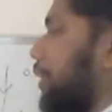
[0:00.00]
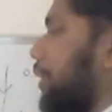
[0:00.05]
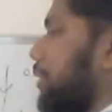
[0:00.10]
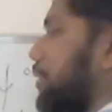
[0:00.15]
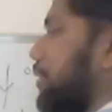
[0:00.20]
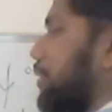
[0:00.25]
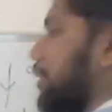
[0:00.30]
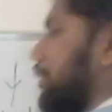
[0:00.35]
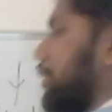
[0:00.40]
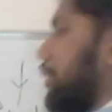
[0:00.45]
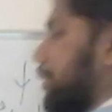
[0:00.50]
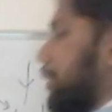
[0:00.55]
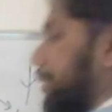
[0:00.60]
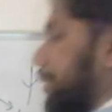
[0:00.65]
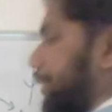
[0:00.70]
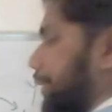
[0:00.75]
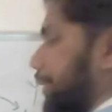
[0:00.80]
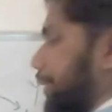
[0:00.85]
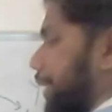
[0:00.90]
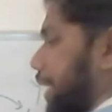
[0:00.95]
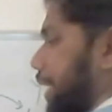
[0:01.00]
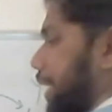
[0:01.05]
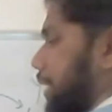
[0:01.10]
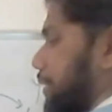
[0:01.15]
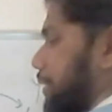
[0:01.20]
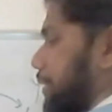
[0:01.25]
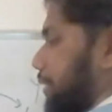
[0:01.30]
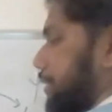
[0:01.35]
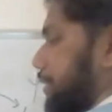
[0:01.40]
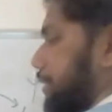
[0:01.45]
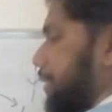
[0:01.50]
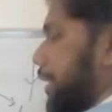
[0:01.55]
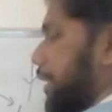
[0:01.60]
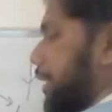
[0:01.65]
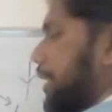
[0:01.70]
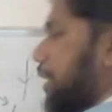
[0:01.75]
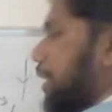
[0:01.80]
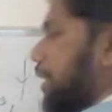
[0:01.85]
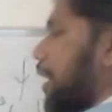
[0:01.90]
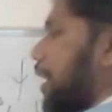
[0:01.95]
this concentration as
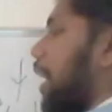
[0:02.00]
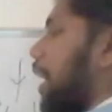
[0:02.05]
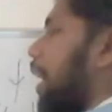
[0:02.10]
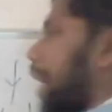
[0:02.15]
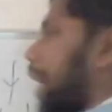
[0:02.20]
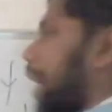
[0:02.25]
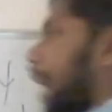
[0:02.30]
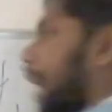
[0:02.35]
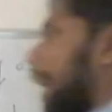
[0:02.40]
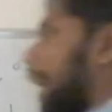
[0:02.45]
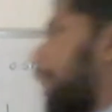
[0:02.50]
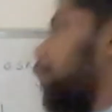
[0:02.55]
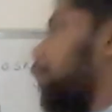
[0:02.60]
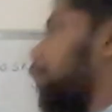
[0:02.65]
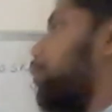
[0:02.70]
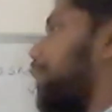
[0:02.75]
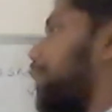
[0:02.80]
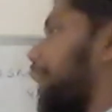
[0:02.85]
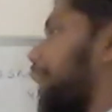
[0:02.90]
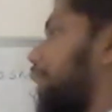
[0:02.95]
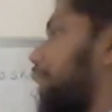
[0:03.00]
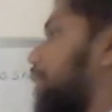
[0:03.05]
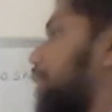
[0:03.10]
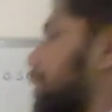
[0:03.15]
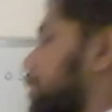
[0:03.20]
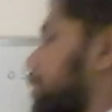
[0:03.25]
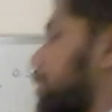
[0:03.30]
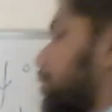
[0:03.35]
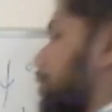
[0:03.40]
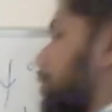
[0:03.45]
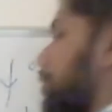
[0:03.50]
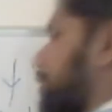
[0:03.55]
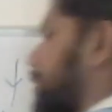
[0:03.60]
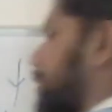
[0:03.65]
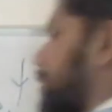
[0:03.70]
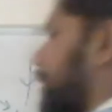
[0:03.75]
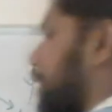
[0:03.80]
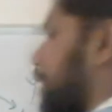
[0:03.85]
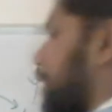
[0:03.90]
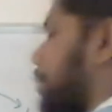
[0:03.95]
C and you take the
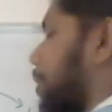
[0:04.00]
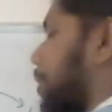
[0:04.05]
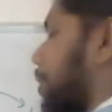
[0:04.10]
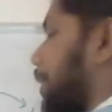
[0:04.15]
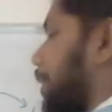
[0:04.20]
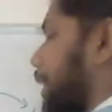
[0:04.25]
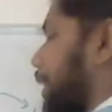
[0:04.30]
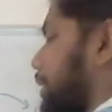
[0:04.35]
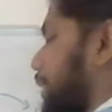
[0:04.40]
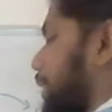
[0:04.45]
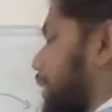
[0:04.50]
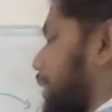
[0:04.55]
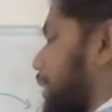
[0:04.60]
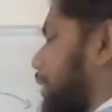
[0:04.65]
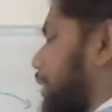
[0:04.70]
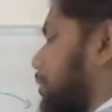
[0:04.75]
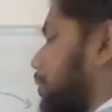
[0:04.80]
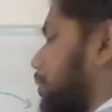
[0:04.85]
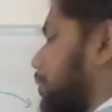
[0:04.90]
dissociated amount as X.